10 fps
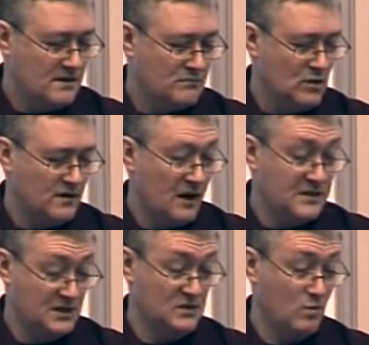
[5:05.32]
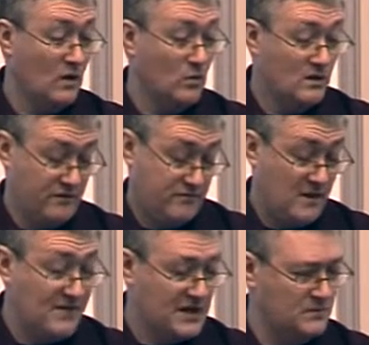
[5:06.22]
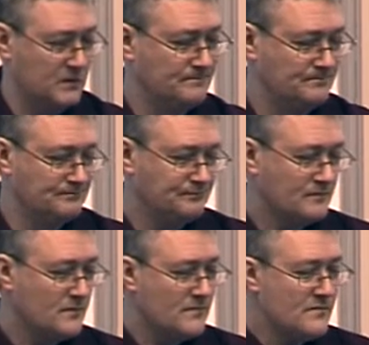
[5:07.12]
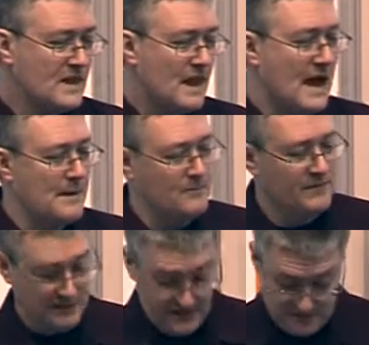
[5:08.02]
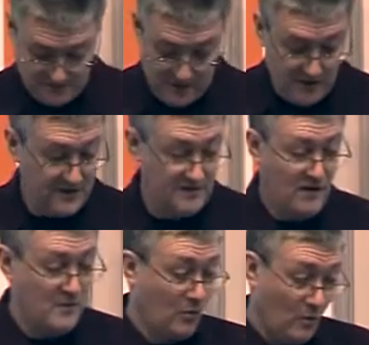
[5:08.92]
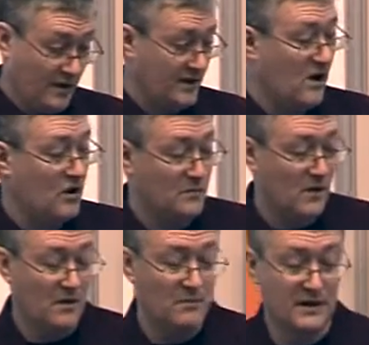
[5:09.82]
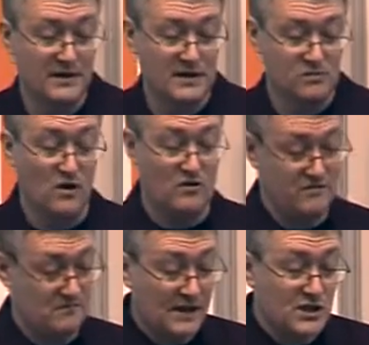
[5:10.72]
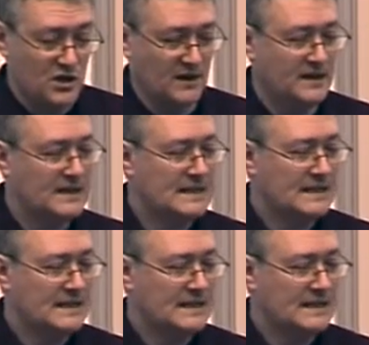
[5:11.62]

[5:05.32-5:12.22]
is well worth the investment. Now this is the very boring and hard part, but is worth mentioning: